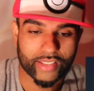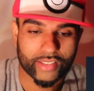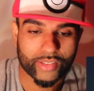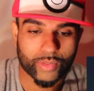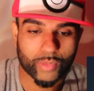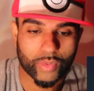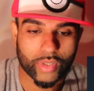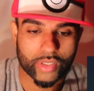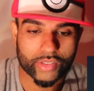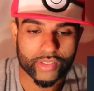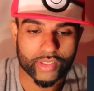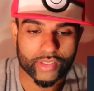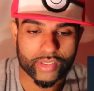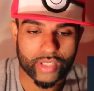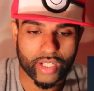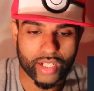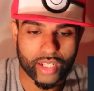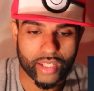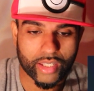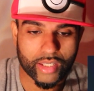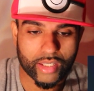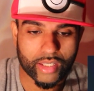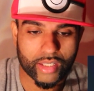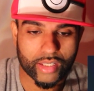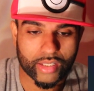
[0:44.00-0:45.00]
So what is this,
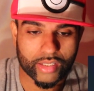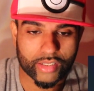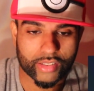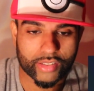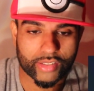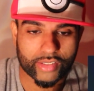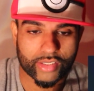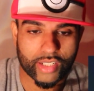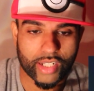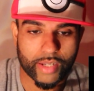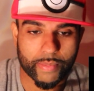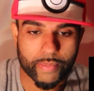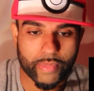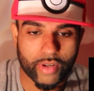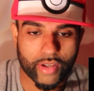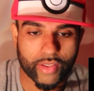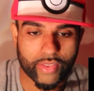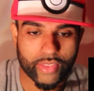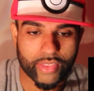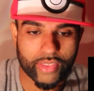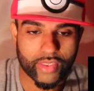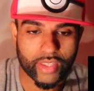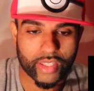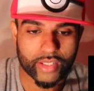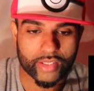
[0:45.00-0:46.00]
like a cinema
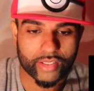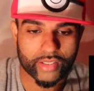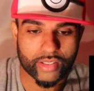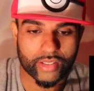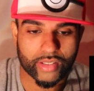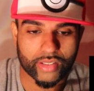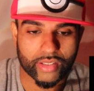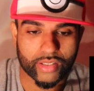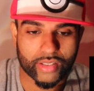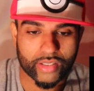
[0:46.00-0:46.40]
theater?